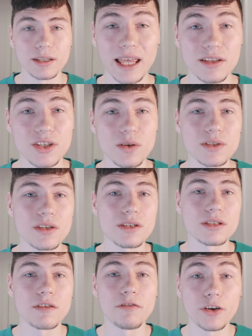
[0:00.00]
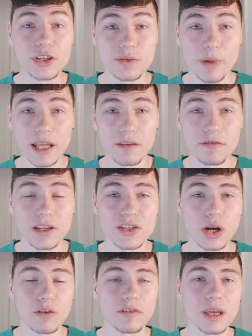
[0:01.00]
And so this is the first benefit
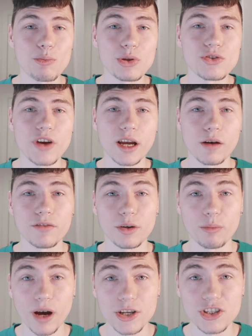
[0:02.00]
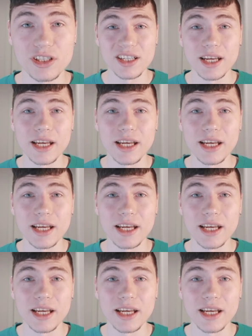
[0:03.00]
of keeping track of your budget.